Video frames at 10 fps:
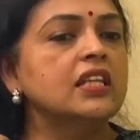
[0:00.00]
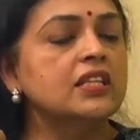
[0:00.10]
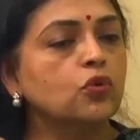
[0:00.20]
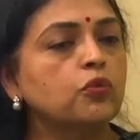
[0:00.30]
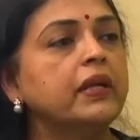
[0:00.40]

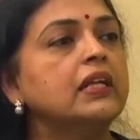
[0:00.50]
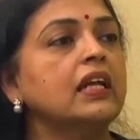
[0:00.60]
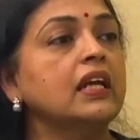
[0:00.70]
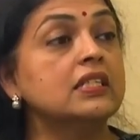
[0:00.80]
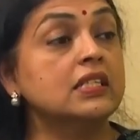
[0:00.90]
These could be
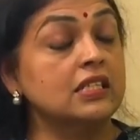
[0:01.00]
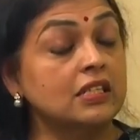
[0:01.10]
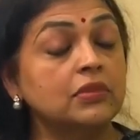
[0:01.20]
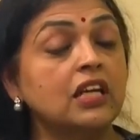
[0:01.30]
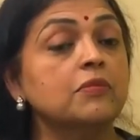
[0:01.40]
tics.
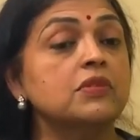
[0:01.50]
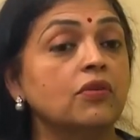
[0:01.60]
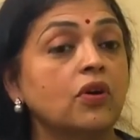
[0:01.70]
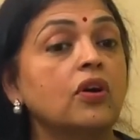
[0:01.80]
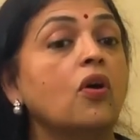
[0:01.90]
Sometimes
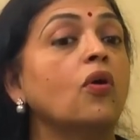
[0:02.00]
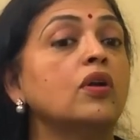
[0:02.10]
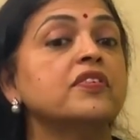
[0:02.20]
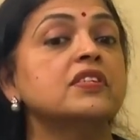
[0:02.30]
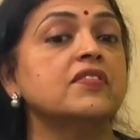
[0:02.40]
now all
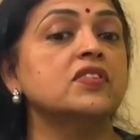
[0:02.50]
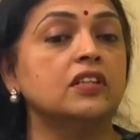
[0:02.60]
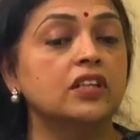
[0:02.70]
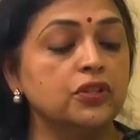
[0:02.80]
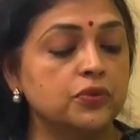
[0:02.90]
of us have
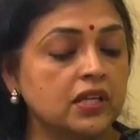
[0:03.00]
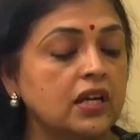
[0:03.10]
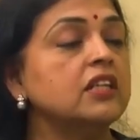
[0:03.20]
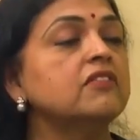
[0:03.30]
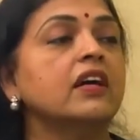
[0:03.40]
started using
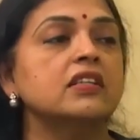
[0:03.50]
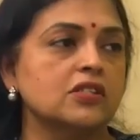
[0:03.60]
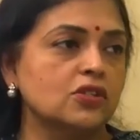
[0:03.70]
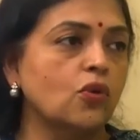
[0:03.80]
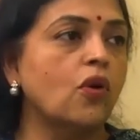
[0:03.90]
our devices so